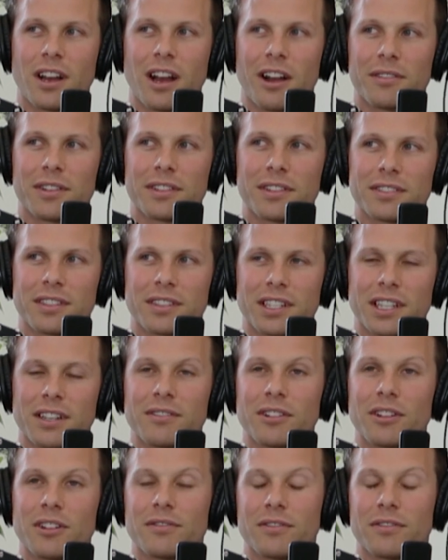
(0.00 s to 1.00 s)
Obviously,
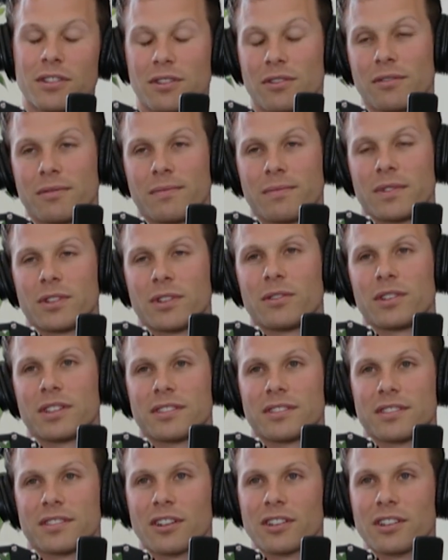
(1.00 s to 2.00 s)
even if you don't
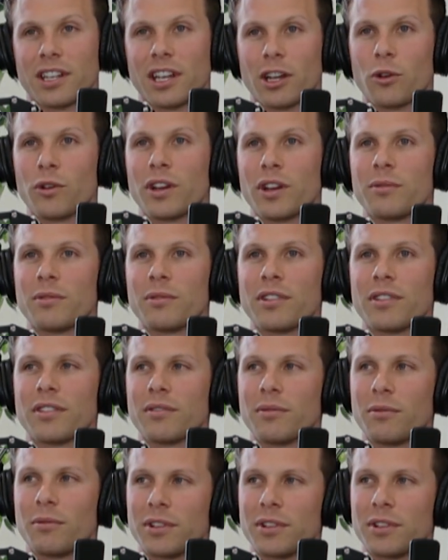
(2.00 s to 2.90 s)
necessarily agree with